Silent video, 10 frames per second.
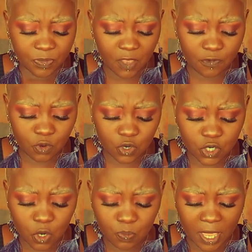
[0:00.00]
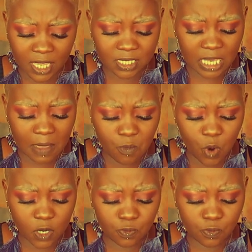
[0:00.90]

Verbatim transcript: If you could go back in time, what